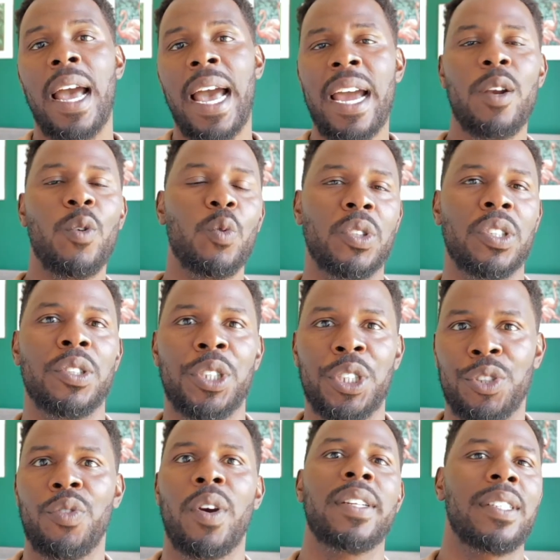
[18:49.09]
And also
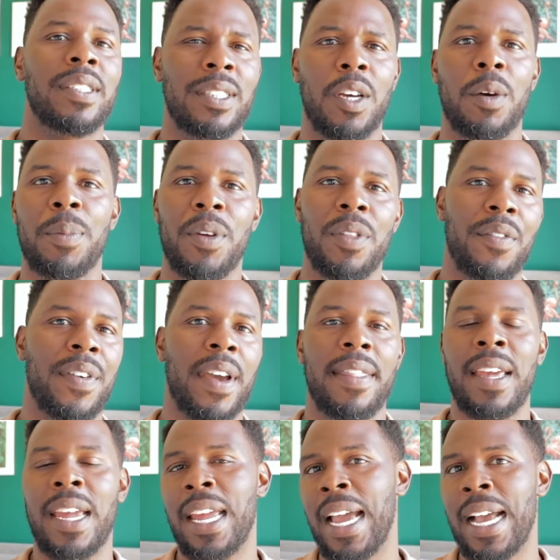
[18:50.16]
she's tried to sell me on the fact
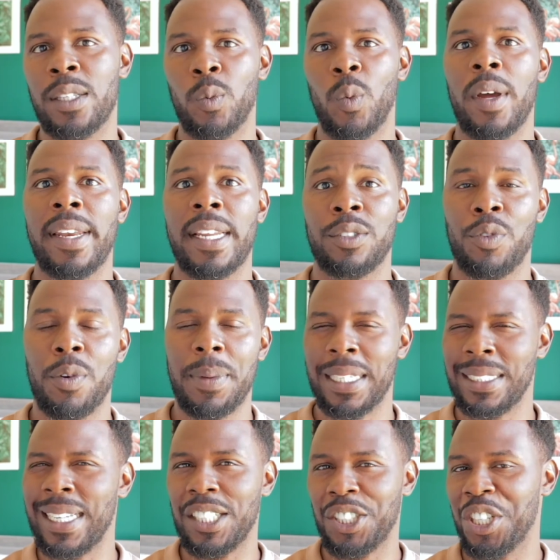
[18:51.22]
that it has one less room and
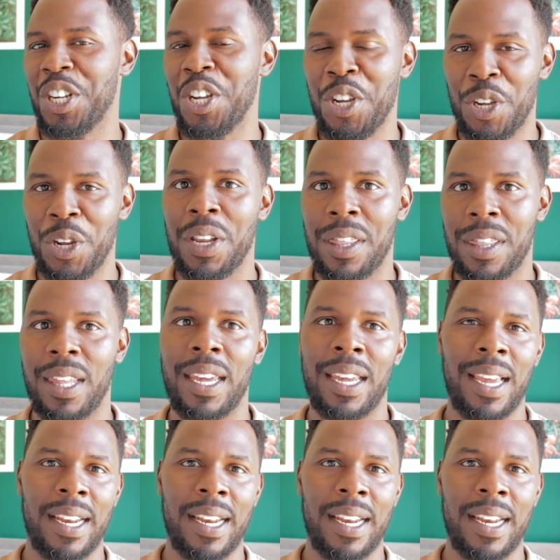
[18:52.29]
that's actually a good thing